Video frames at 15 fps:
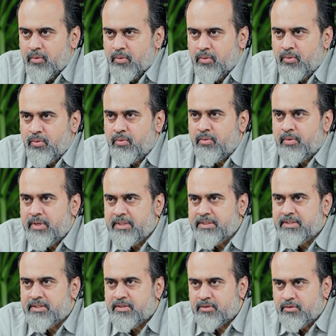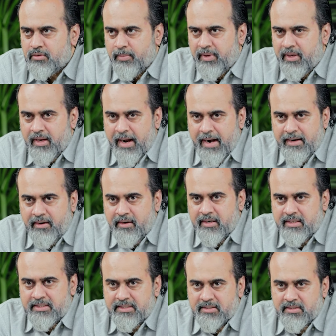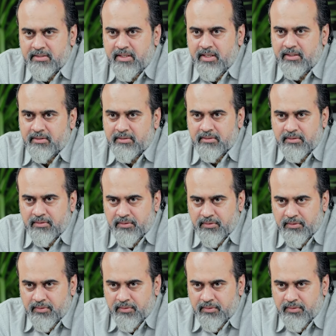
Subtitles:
Who is to be addressed then?